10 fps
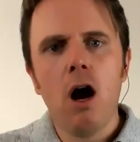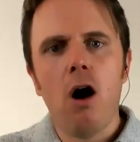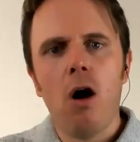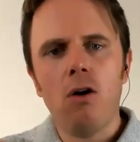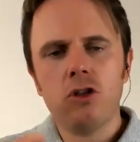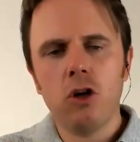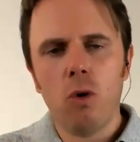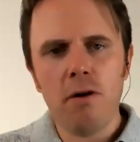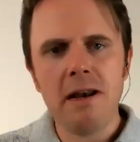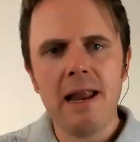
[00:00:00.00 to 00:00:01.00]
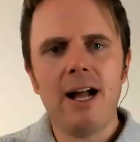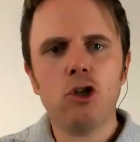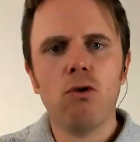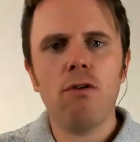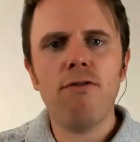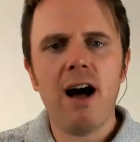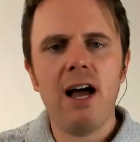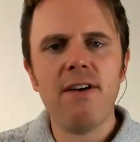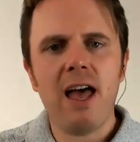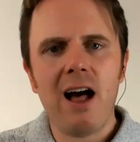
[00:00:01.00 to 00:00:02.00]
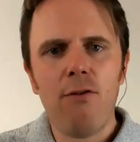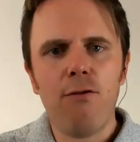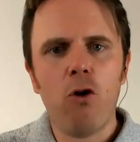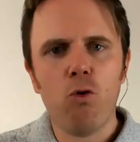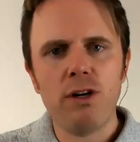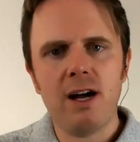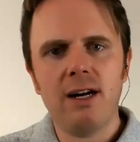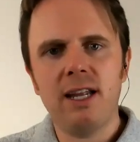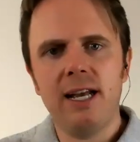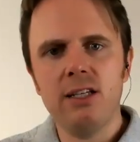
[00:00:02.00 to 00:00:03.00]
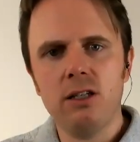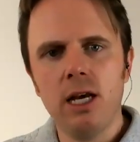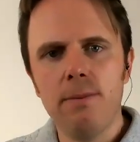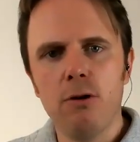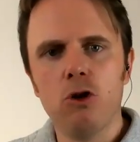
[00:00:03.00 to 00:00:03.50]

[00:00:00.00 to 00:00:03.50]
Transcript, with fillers: Also, are natural five alpha reductase inhibitors.